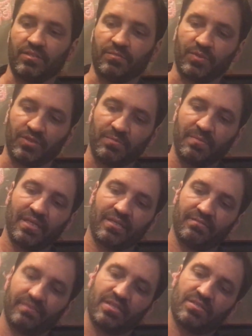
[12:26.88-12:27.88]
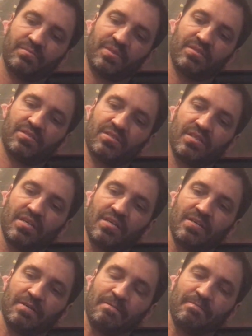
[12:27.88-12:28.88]
When you make investments
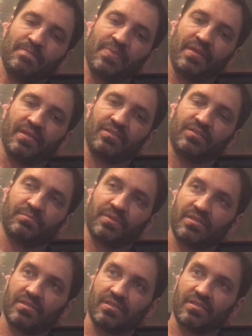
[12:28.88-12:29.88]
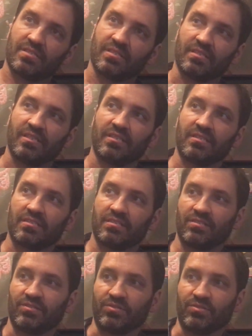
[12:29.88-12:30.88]
in your business, it
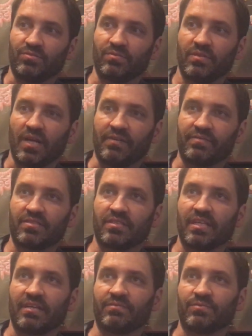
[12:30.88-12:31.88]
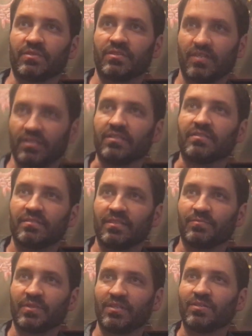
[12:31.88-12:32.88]
needs to obviously have a return,
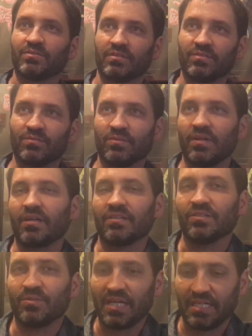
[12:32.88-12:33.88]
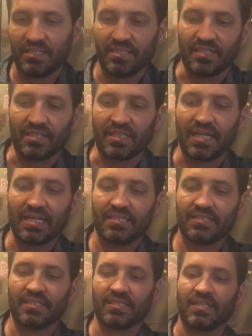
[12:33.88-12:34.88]
and we know the whole ROI thing. And I
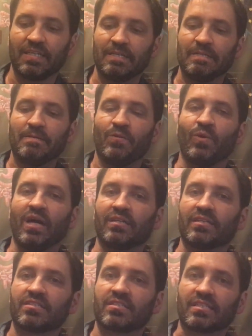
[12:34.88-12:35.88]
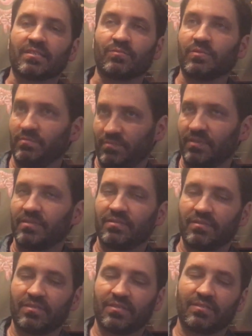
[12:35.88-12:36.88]
think while we
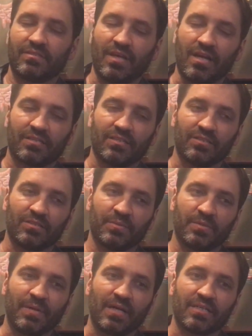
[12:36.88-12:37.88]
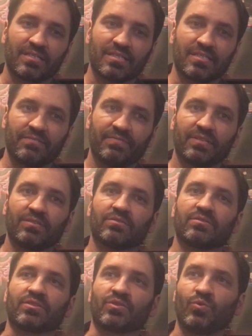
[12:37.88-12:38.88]
talked a little bit about it's
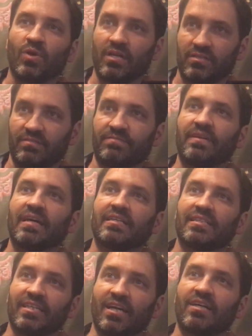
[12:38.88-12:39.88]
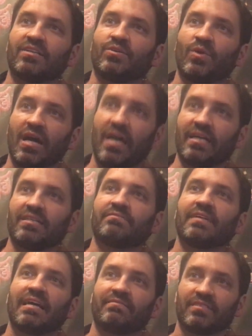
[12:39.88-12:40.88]
difficult to quantify the ROI
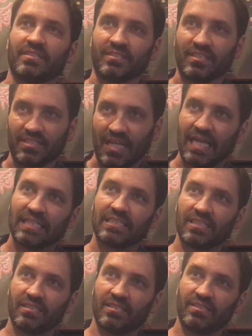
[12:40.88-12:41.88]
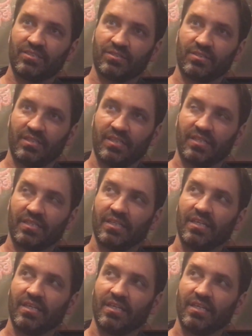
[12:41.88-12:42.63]
of having a design done in your clinic